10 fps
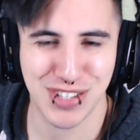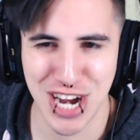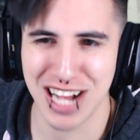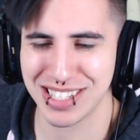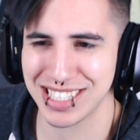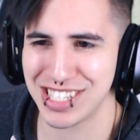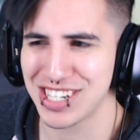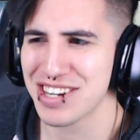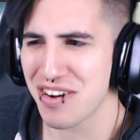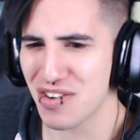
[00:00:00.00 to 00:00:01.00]

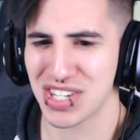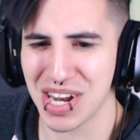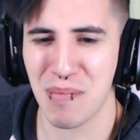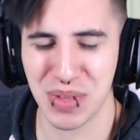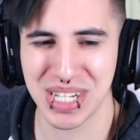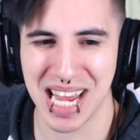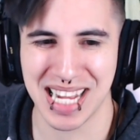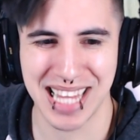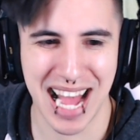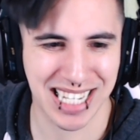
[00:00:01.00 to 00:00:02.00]
challenge or something
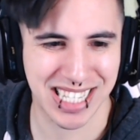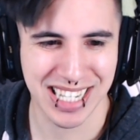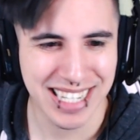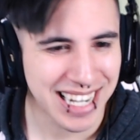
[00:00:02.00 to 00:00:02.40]
like that.